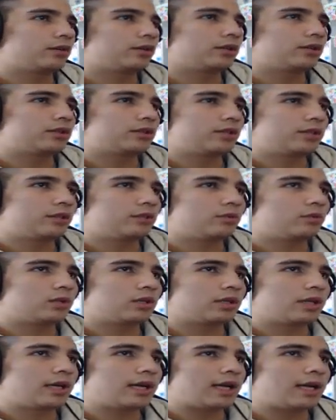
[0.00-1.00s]
Let's see
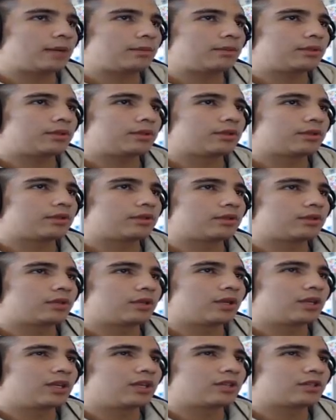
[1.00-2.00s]
what happens.
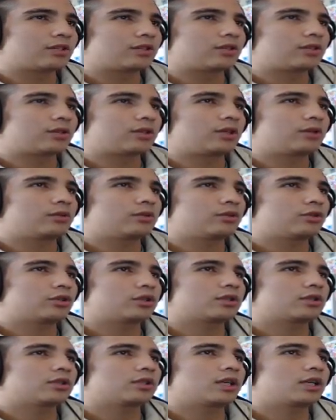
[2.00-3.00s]
So it was
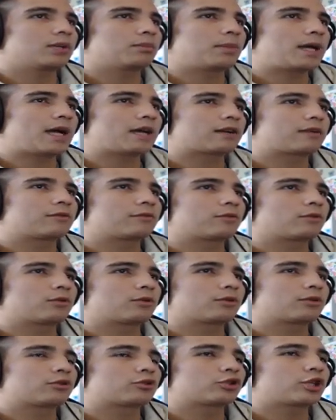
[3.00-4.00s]
just a lot of back and
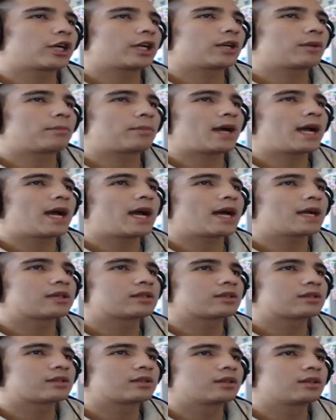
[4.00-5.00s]
forth trying to
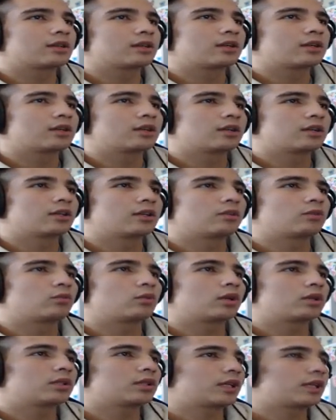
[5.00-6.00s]
pass.
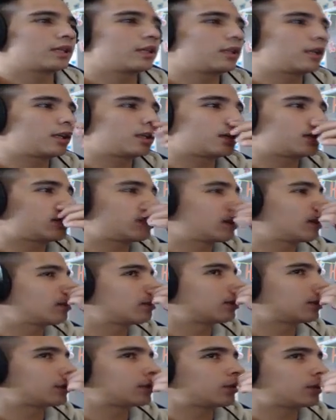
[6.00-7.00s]
One leg lock
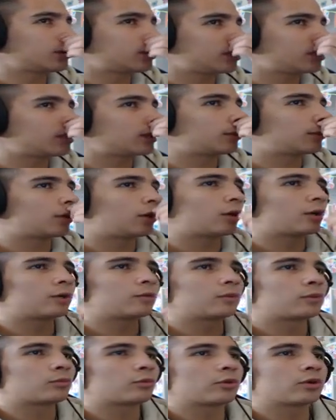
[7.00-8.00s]
attempt. Let's watch this Imanari
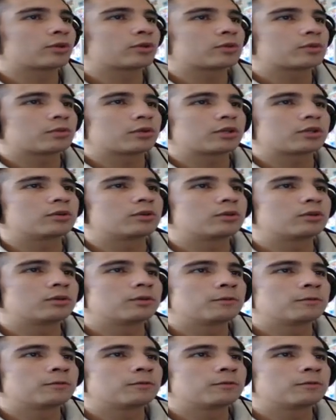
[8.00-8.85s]
one more. That was pretty cool.